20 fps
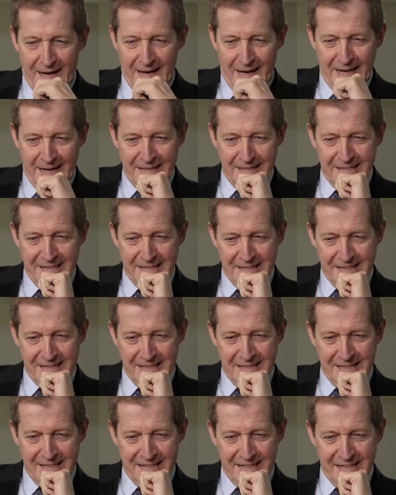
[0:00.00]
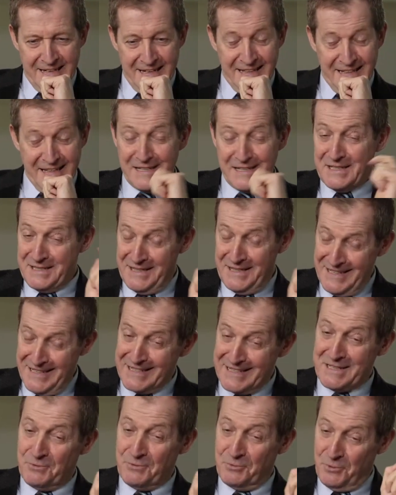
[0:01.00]
And
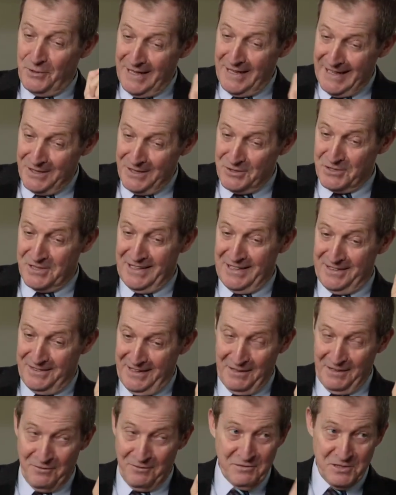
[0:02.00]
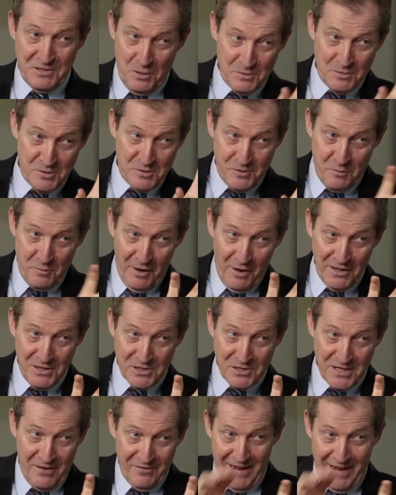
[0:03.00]
this is a really interesting thing in terms of your
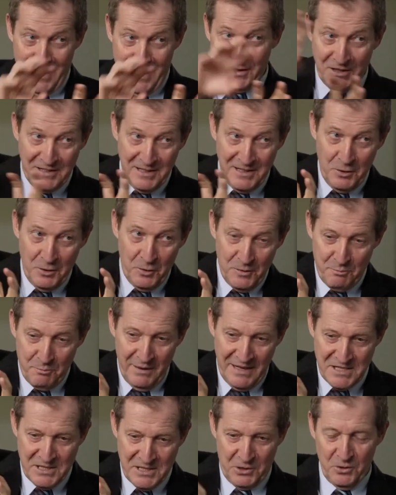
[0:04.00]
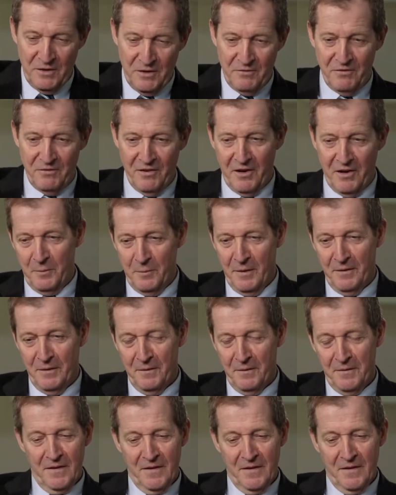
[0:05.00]
mindset of how you deal with political environment.